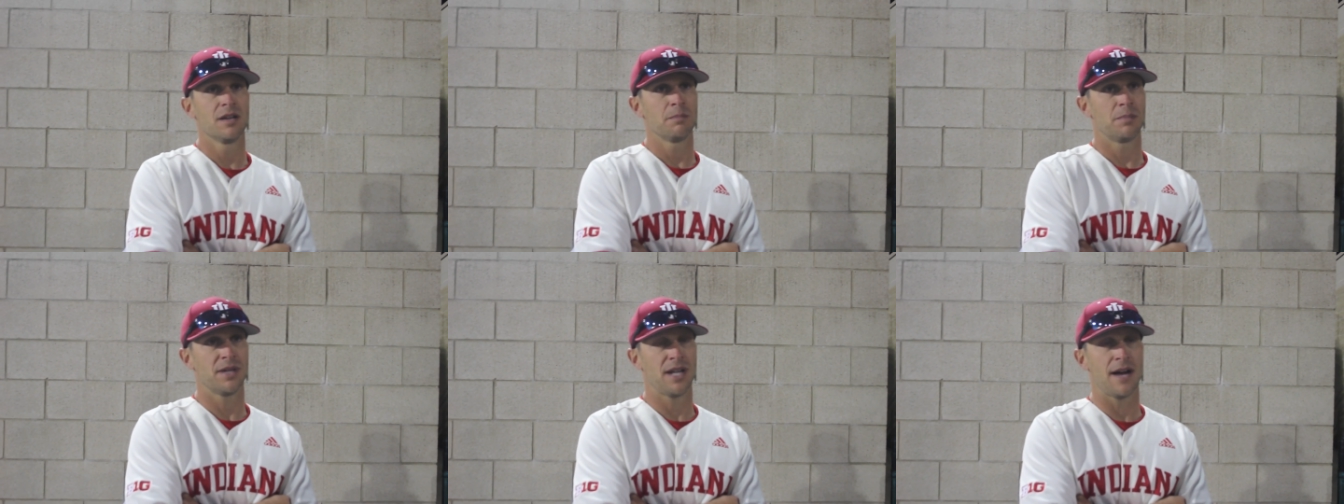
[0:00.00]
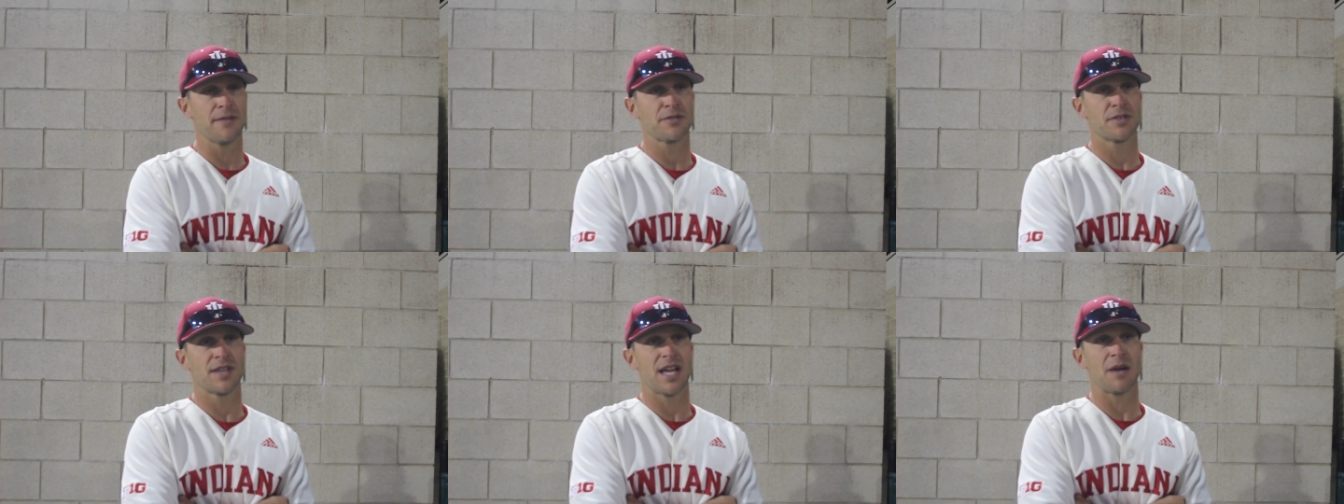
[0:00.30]
But
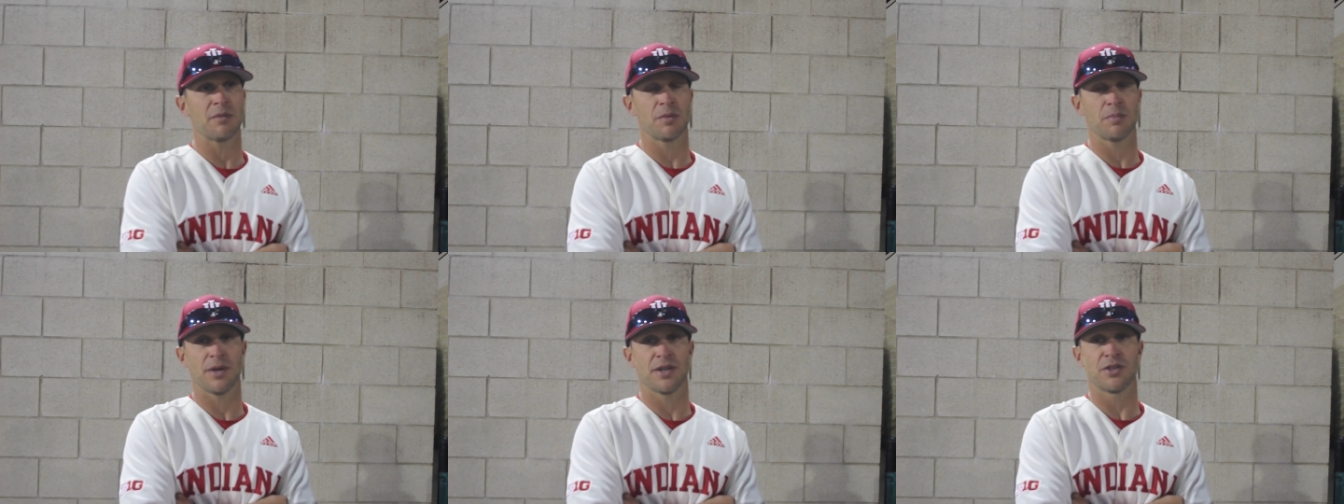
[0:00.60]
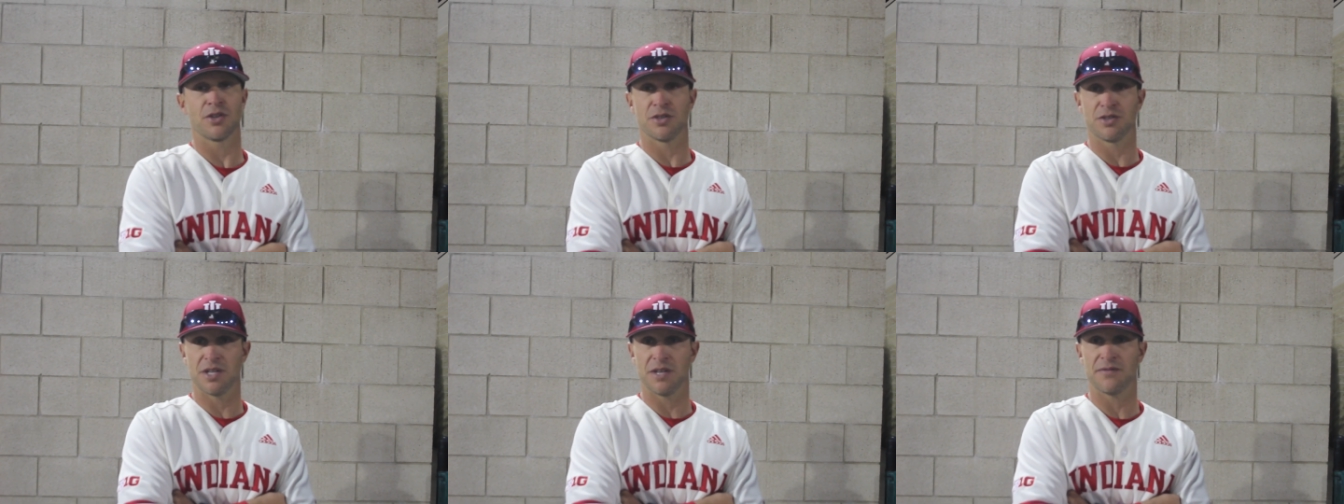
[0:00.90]
after that, we played
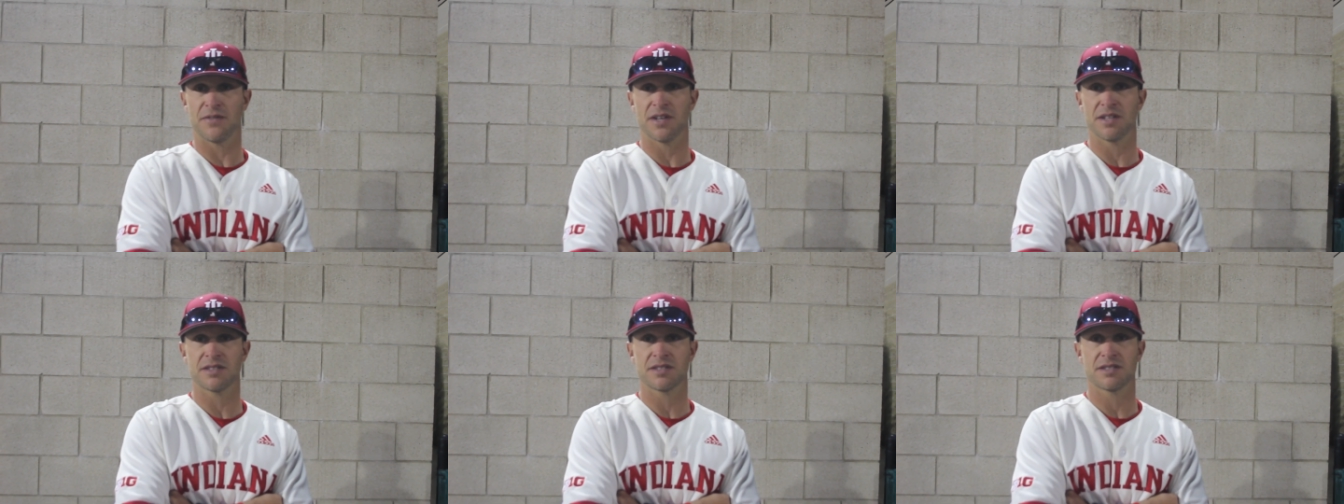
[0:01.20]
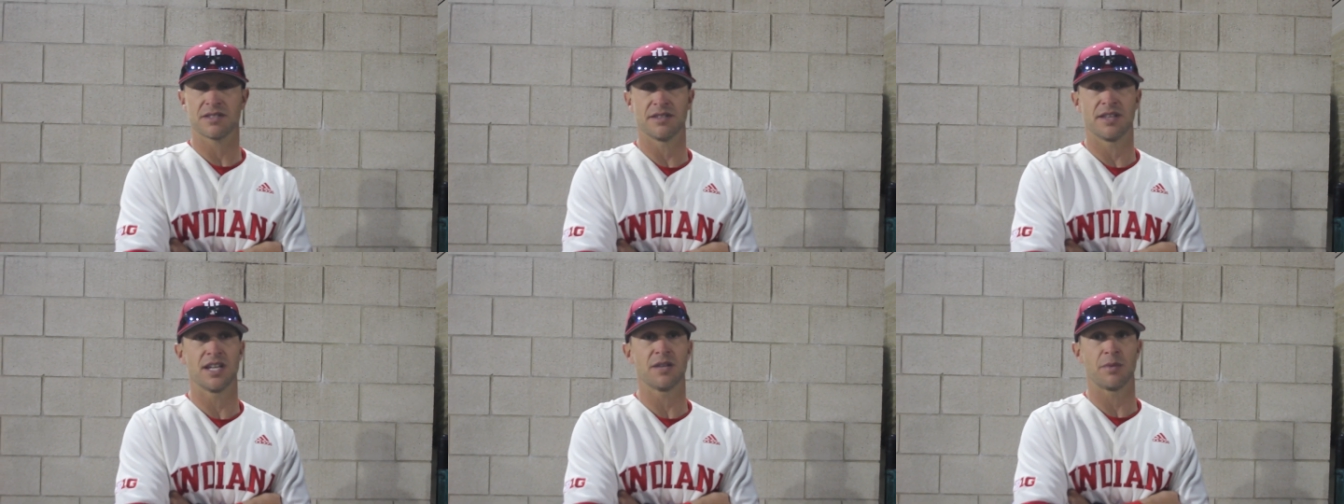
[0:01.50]
good
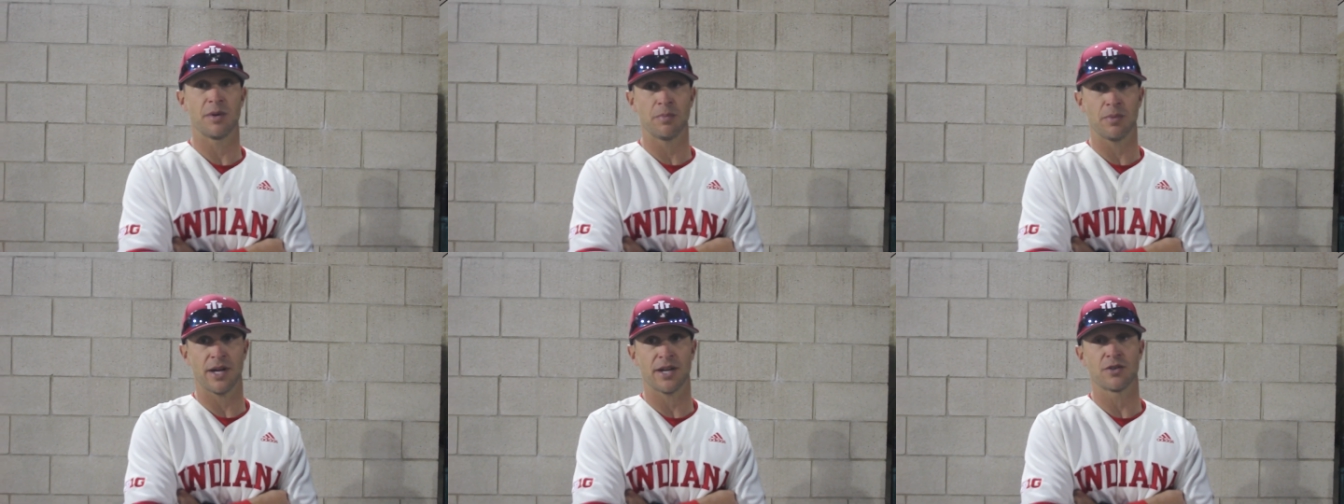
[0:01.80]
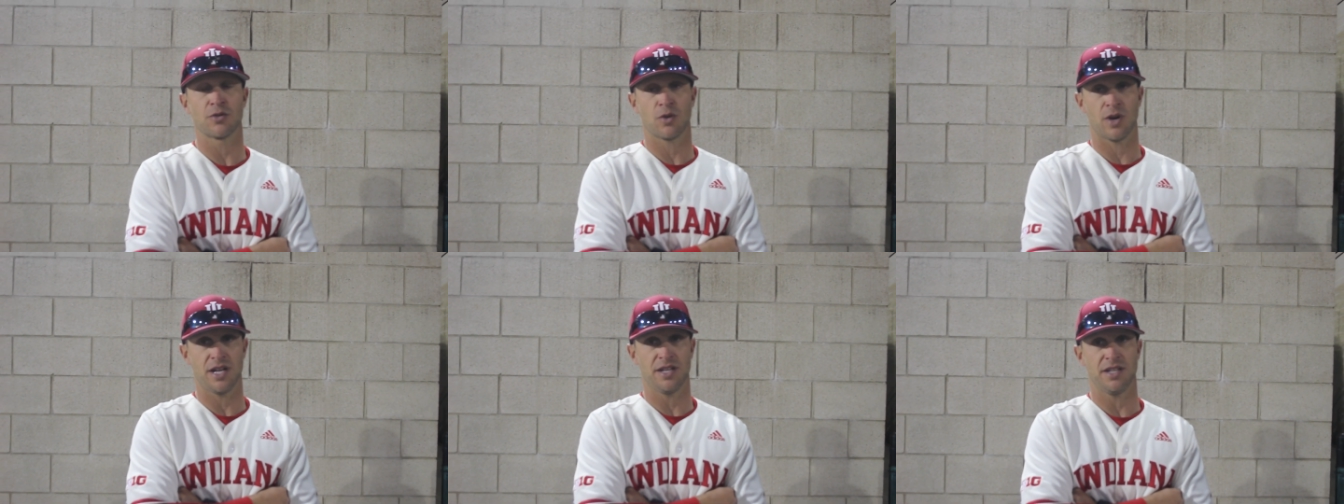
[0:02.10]
defense. Then we
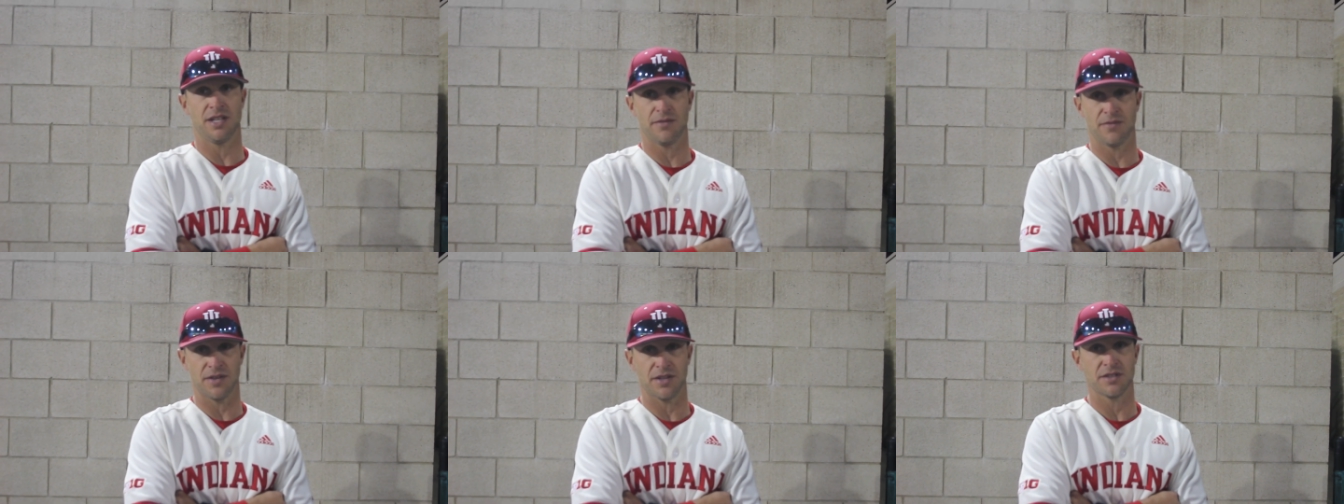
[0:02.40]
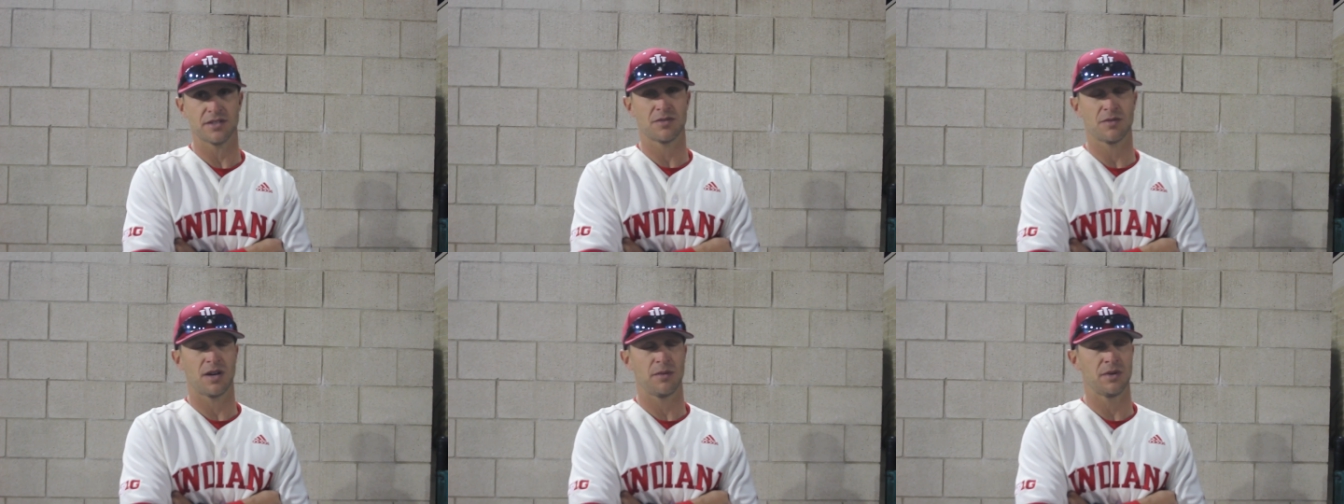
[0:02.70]
played great
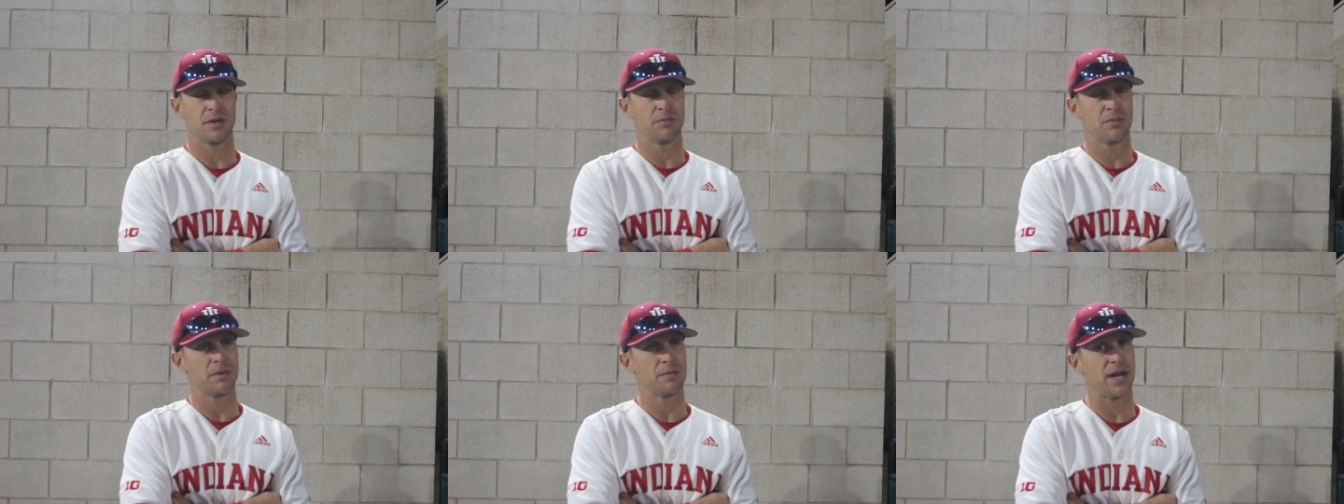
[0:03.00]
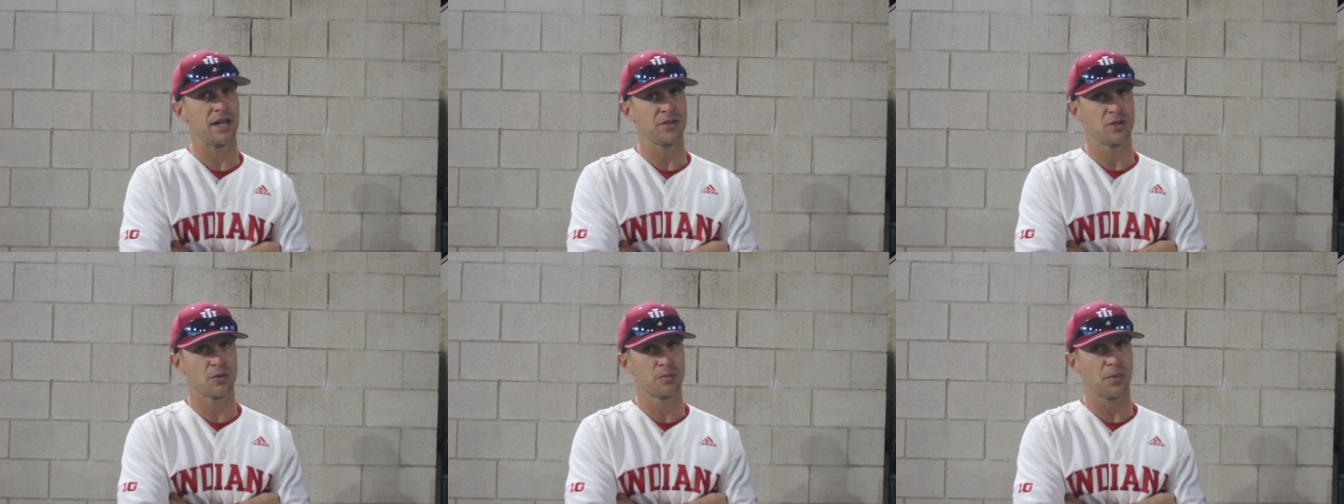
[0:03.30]
defense, right? We
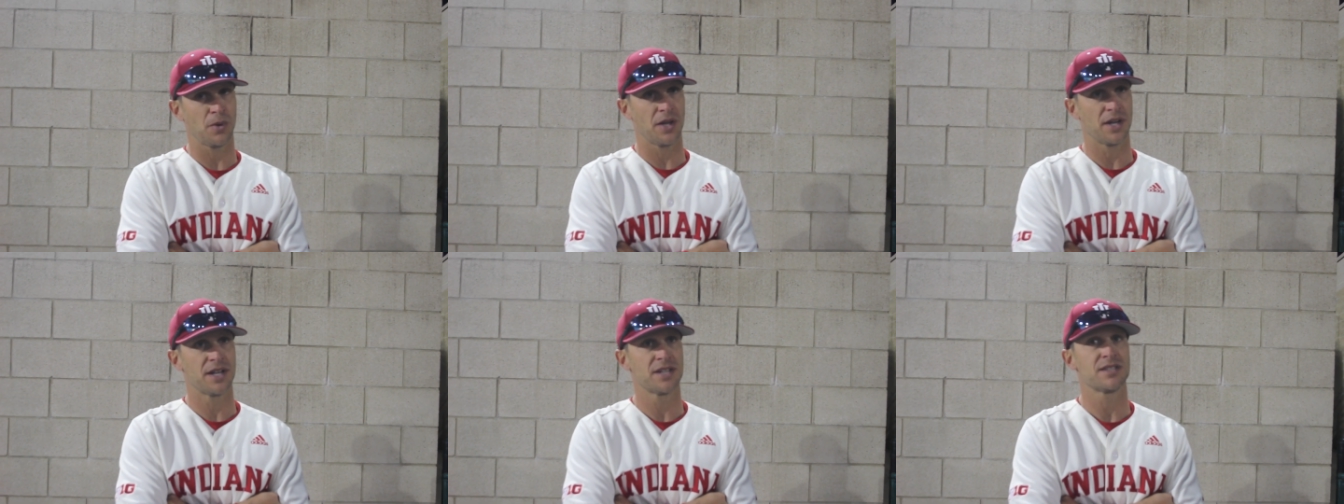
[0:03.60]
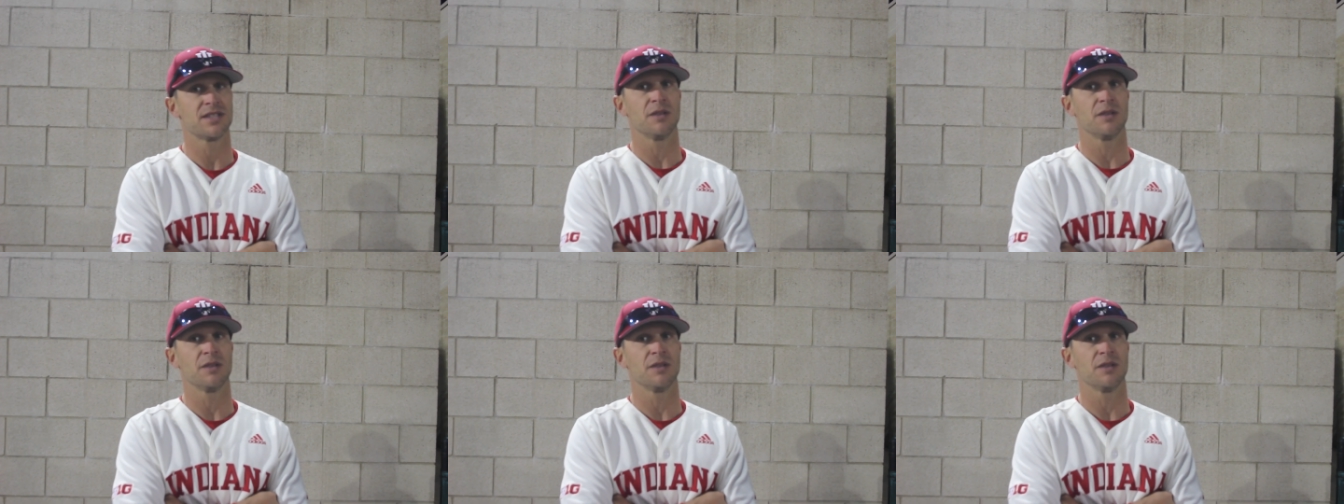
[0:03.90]
made good plays.